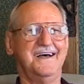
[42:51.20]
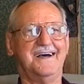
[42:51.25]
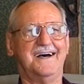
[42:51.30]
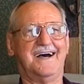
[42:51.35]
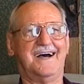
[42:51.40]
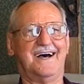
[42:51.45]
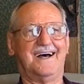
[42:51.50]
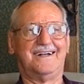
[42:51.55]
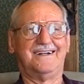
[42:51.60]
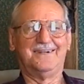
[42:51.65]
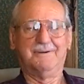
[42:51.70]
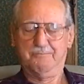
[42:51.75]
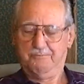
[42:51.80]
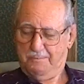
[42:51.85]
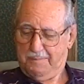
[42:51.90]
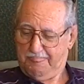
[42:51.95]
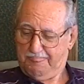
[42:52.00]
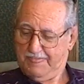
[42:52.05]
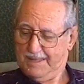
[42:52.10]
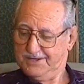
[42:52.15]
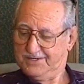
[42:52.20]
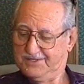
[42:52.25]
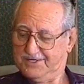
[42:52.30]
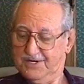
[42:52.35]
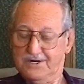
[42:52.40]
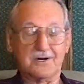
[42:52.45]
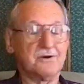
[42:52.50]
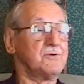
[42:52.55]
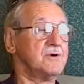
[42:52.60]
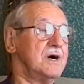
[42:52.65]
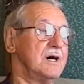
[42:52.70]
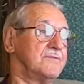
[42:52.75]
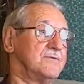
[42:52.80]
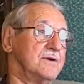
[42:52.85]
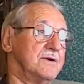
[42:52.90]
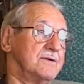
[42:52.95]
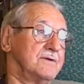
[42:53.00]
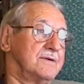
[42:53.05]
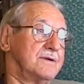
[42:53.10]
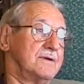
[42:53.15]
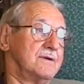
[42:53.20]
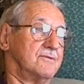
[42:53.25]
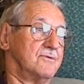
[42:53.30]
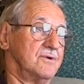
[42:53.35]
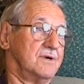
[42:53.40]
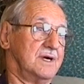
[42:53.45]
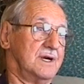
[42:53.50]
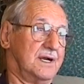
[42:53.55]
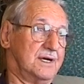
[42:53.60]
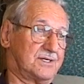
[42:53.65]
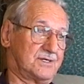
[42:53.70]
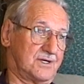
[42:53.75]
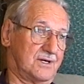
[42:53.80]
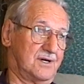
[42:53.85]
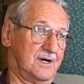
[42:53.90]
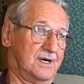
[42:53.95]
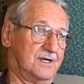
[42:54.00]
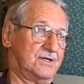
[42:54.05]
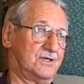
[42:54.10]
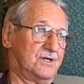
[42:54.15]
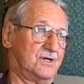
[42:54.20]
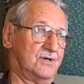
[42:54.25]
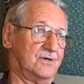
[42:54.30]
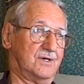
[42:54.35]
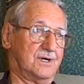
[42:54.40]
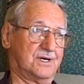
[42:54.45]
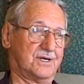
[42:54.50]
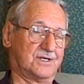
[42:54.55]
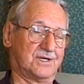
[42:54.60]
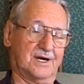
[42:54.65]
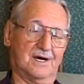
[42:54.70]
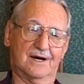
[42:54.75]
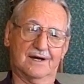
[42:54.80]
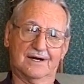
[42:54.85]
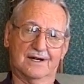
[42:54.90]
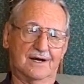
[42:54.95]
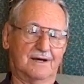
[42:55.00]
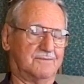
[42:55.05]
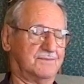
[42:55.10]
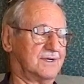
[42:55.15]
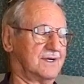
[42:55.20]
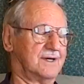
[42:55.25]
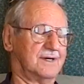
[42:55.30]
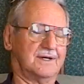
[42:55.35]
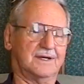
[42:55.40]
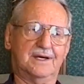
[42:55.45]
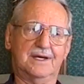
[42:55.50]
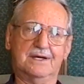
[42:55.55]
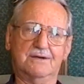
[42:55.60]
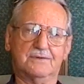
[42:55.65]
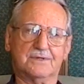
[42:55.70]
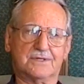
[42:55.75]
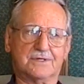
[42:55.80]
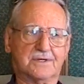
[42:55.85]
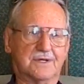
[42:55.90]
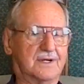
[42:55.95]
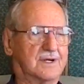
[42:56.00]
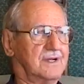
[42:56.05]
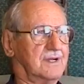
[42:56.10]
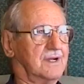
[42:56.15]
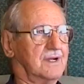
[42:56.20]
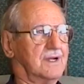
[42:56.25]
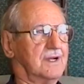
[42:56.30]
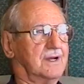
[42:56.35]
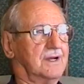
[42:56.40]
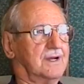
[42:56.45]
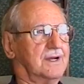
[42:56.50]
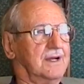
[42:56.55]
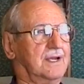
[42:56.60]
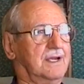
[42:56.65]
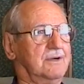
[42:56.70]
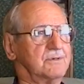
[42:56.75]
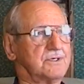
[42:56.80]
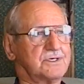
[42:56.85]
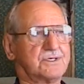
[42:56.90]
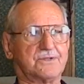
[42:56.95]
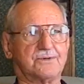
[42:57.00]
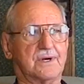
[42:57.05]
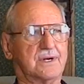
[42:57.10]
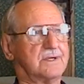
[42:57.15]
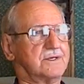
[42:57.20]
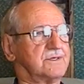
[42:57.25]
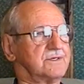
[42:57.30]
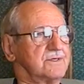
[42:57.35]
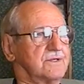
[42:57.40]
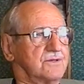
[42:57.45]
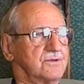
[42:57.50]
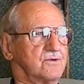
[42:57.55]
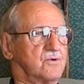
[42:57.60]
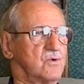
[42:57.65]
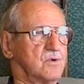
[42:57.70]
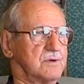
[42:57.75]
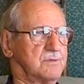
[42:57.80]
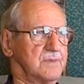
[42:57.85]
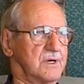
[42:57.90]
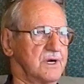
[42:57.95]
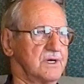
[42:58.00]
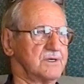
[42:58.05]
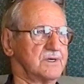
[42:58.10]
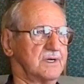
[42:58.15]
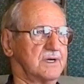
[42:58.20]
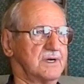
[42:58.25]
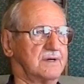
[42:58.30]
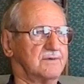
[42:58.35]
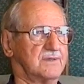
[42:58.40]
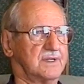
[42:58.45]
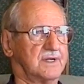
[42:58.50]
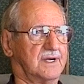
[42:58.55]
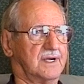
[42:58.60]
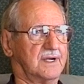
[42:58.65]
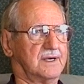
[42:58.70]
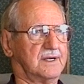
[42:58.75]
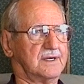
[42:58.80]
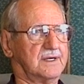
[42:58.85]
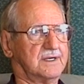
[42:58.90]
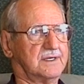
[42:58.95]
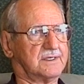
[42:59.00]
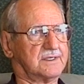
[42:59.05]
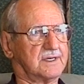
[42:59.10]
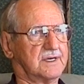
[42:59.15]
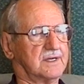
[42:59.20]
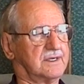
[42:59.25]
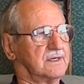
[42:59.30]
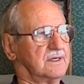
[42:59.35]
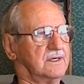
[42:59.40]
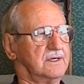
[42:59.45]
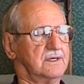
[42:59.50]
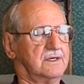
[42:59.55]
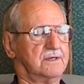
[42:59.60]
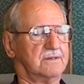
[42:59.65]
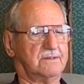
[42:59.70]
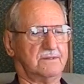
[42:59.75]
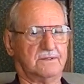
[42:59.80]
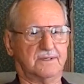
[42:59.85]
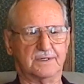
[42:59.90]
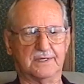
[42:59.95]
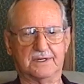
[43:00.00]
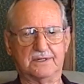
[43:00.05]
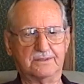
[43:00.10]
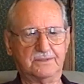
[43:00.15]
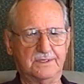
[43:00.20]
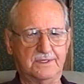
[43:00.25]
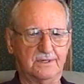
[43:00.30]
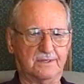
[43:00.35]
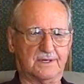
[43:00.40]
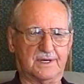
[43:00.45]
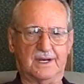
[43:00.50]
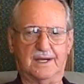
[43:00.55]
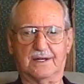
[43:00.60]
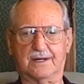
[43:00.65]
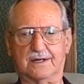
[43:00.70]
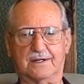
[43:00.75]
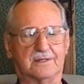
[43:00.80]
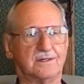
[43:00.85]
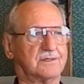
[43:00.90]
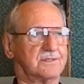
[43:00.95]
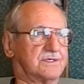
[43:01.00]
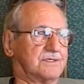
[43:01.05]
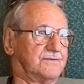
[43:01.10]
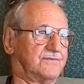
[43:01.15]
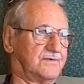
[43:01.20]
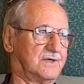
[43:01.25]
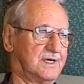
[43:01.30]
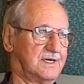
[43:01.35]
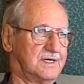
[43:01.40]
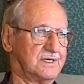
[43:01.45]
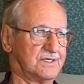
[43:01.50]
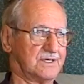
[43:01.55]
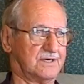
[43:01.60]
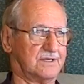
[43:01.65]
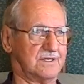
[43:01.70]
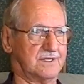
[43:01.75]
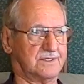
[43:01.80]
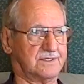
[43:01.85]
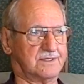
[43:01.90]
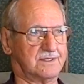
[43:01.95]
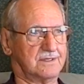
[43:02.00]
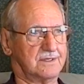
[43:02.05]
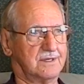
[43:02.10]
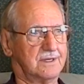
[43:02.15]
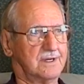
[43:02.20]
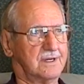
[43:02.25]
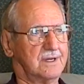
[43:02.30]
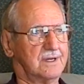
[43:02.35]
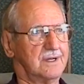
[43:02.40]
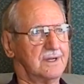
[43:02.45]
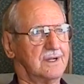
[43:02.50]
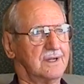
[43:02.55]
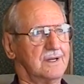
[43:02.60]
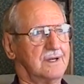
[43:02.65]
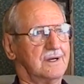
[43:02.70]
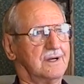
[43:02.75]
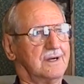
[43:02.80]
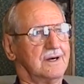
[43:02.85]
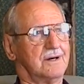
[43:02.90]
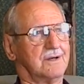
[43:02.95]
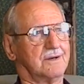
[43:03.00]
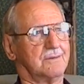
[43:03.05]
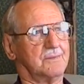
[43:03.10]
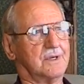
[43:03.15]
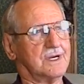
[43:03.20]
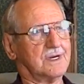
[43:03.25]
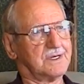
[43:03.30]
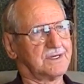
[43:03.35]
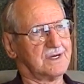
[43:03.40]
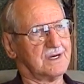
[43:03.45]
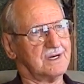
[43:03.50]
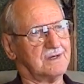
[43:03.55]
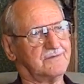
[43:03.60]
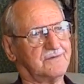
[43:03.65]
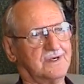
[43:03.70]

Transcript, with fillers: and General Ruffner really started chewing us out. I'm telling you, he was, he was threatening us with court martial and everything. And he said, you know you can't haul civilians on a, on a military